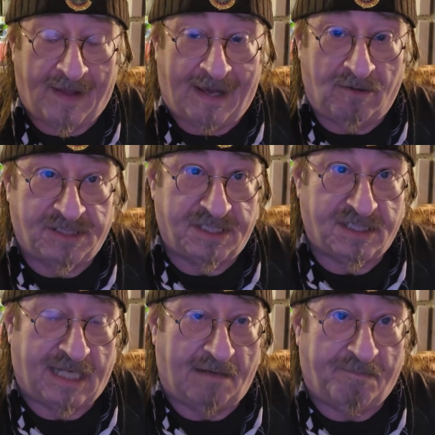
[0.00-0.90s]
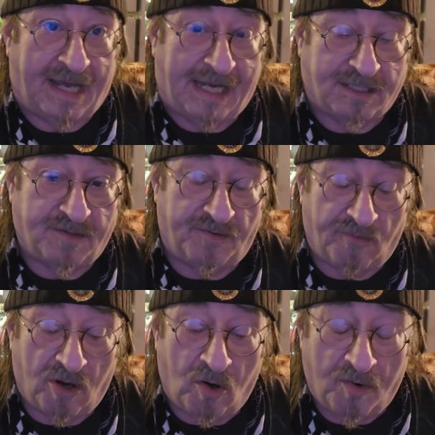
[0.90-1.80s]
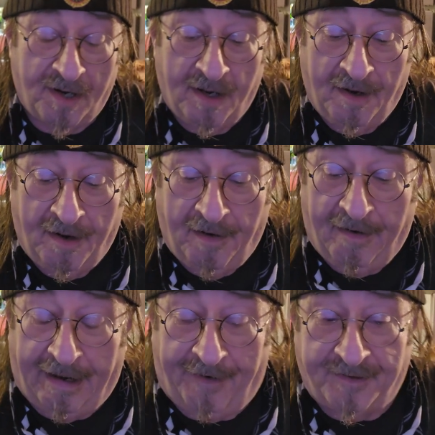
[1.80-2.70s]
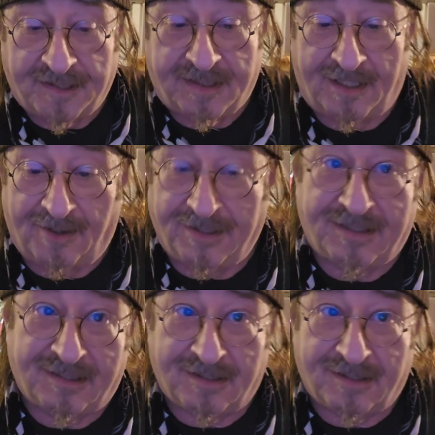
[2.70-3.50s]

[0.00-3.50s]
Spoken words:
the house is set back to the road, and there's, you know, it's